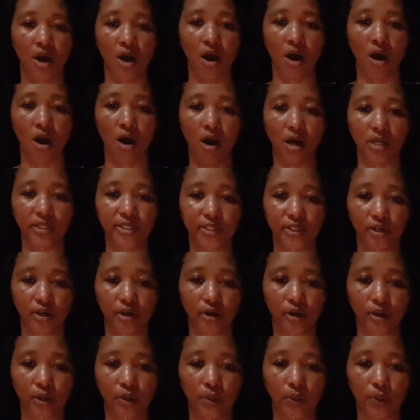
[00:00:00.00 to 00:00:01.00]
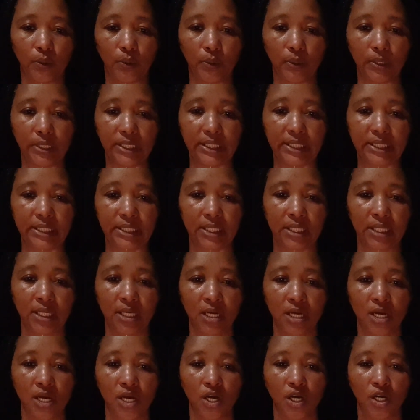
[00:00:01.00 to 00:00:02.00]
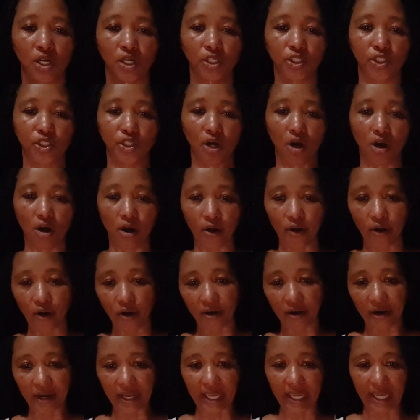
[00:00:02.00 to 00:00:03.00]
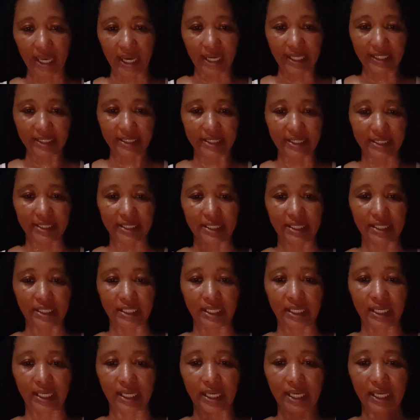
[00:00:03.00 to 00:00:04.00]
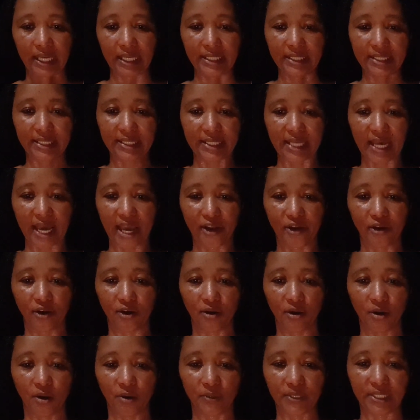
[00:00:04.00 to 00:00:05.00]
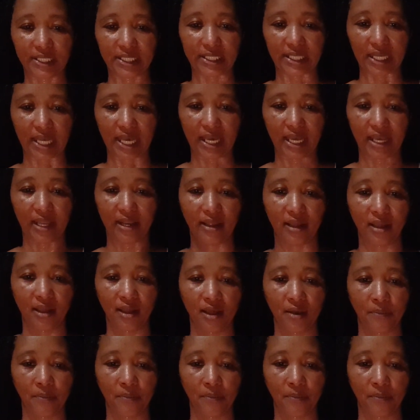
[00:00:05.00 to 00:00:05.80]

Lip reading: Hot or cold, dog or cat, inside or outside,